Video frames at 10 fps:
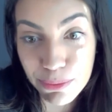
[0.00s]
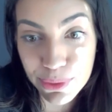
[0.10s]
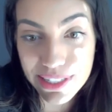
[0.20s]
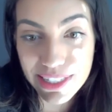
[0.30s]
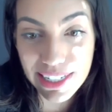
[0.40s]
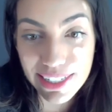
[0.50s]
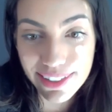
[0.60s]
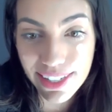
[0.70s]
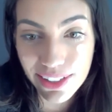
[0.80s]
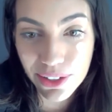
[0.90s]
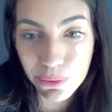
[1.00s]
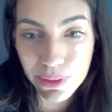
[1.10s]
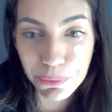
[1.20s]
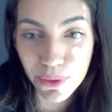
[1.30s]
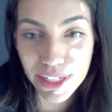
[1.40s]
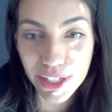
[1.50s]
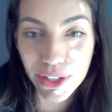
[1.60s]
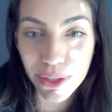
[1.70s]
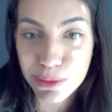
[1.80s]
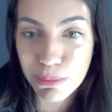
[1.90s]
Brazilian that no one wanted
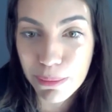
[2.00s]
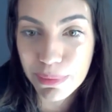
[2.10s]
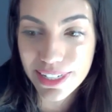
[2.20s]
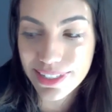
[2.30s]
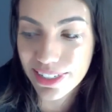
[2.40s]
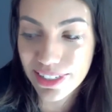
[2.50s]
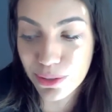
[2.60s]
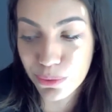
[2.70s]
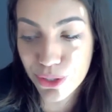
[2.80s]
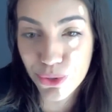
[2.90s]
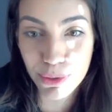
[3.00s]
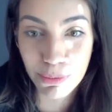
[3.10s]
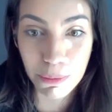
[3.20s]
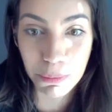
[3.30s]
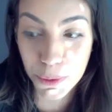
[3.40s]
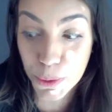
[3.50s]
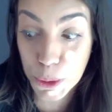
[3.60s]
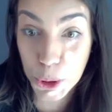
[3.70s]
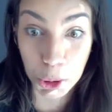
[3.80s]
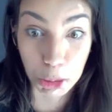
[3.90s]
close by because I didn't want to speak
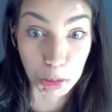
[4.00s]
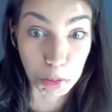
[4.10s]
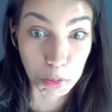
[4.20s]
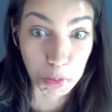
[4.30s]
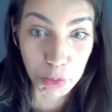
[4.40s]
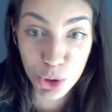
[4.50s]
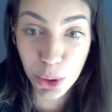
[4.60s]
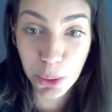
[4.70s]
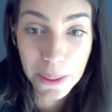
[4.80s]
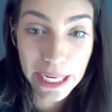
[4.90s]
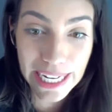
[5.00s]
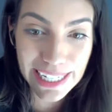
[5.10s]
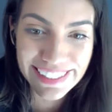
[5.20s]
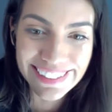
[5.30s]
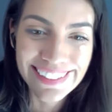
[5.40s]
Portuguese. Sorry.